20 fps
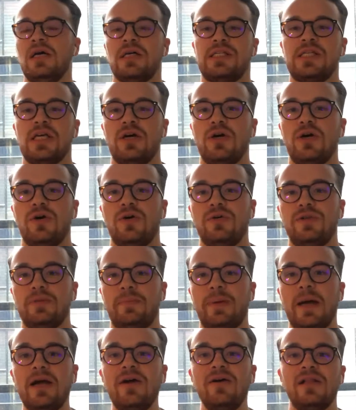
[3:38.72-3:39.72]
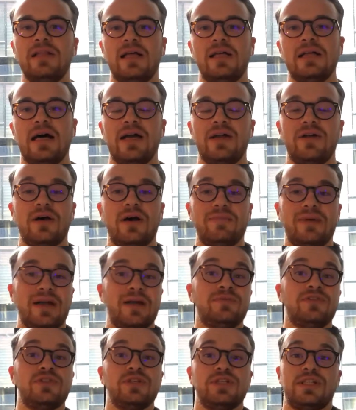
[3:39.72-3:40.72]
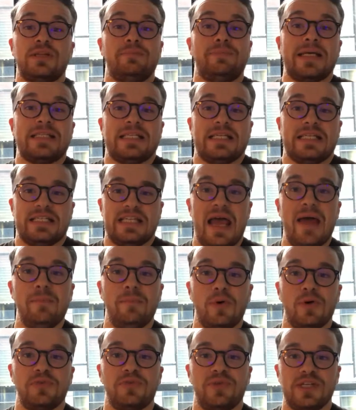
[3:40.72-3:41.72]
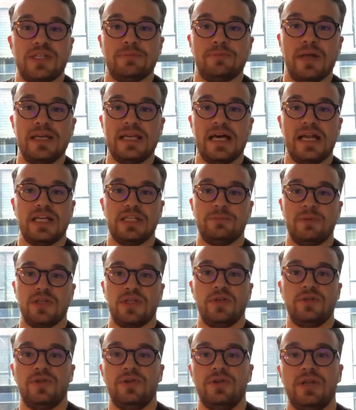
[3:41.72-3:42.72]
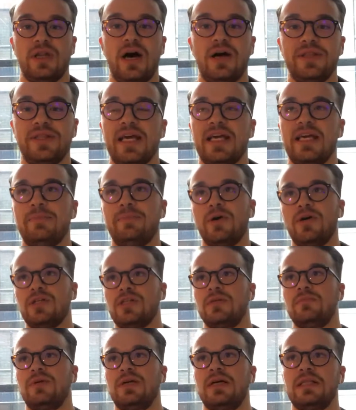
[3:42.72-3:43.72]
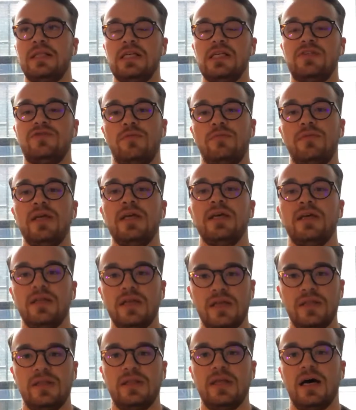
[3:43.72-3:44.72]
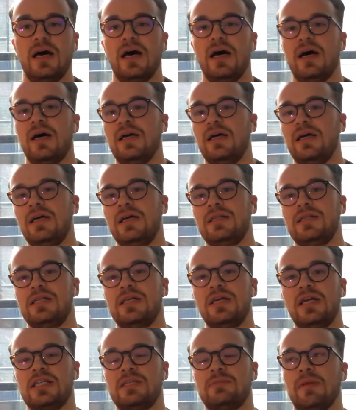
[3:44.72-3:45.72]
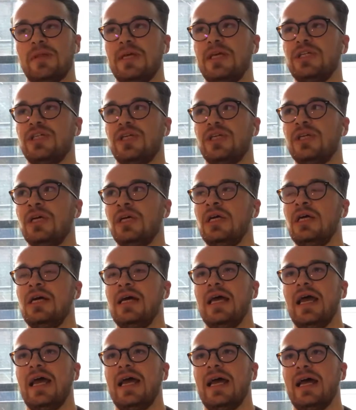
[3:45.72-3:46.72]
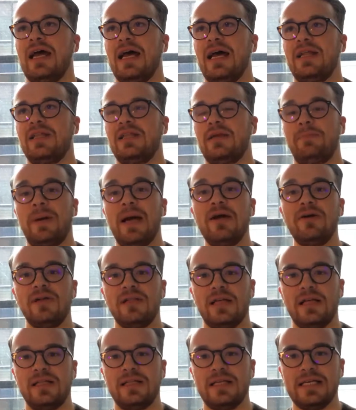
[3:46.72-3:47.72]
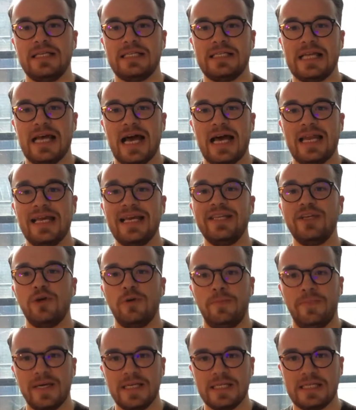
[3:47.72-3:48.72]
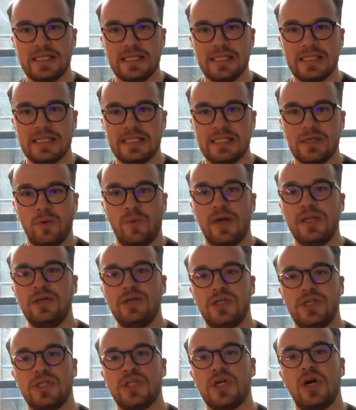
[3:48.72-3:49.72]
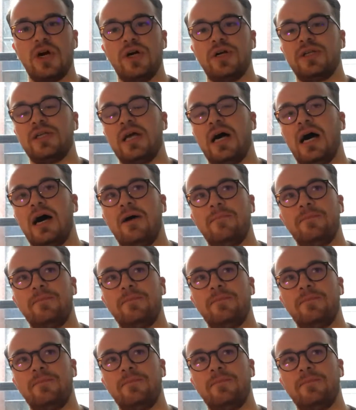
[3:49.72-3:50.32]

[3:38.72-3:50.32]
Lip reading: So the parallel, I'm not sure it's the best example to explain that, especially to a non-techie person, but at least for me, it's a good explanation. And the parallel is that in your business, when you start,